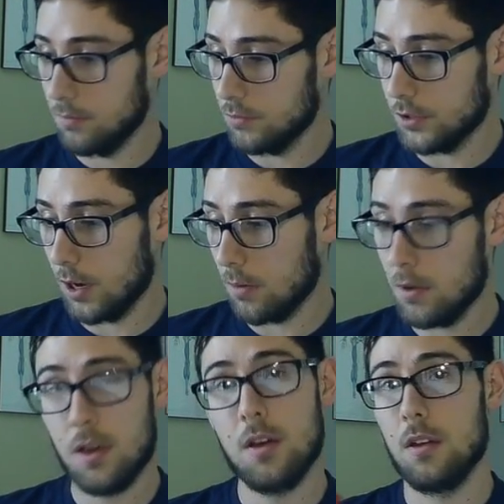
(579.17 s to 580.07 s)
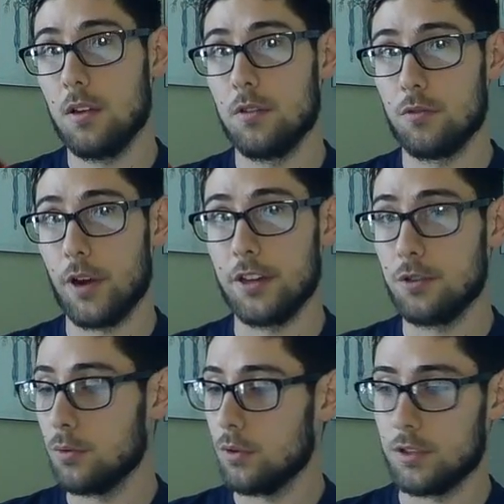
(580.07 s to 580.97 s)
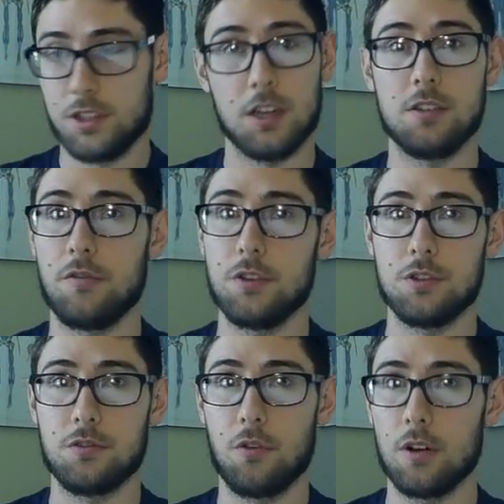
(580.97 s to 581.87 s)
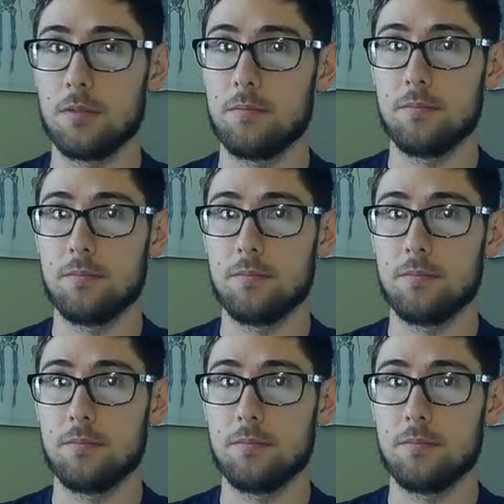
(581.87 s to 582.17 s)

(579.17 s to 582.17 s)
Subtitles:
So, great tool, tons of uses for it.